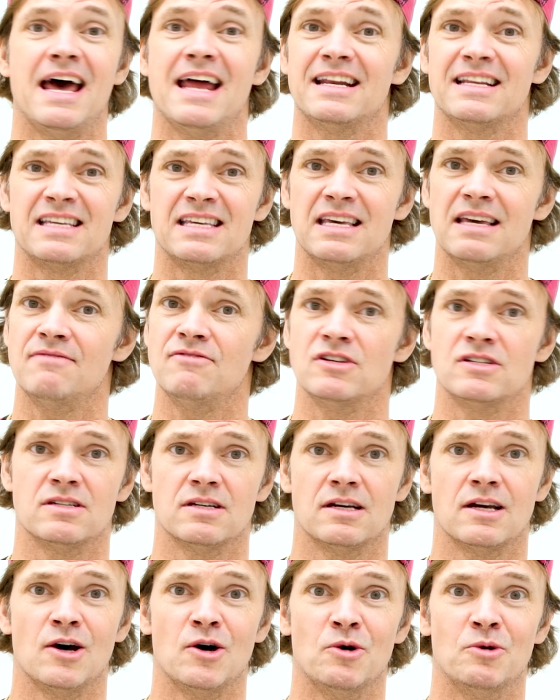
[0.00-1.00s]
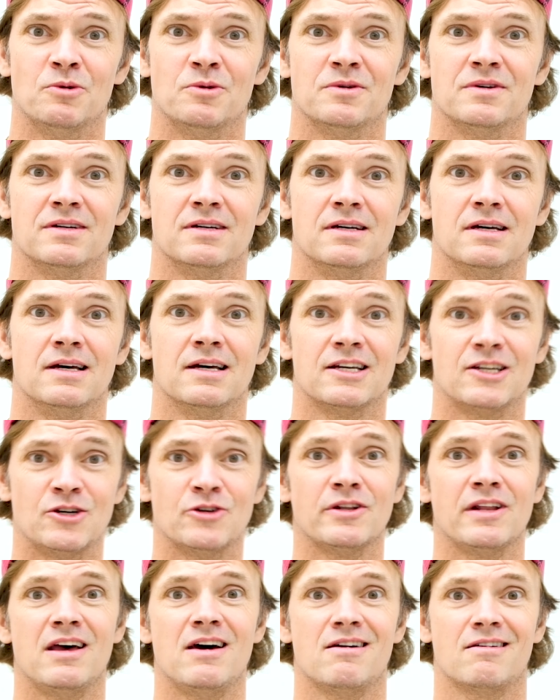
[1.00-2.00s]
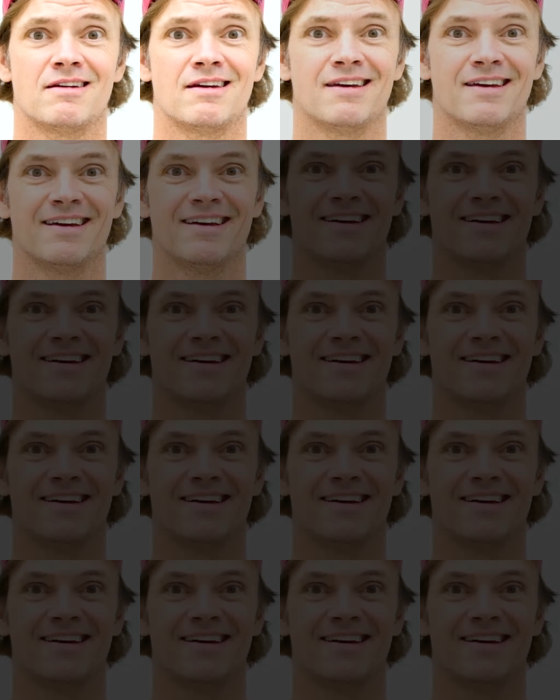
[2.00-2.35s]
and give it a go. Good luck!